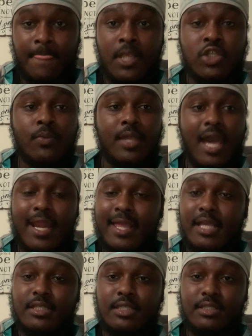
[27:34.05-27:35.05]
So we gotta
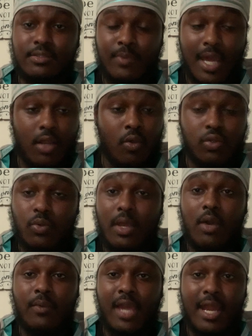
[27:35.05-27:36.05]
catch these, we gotta go through
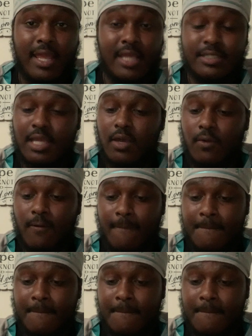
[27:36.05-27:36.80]
hell, we gotta catch hell.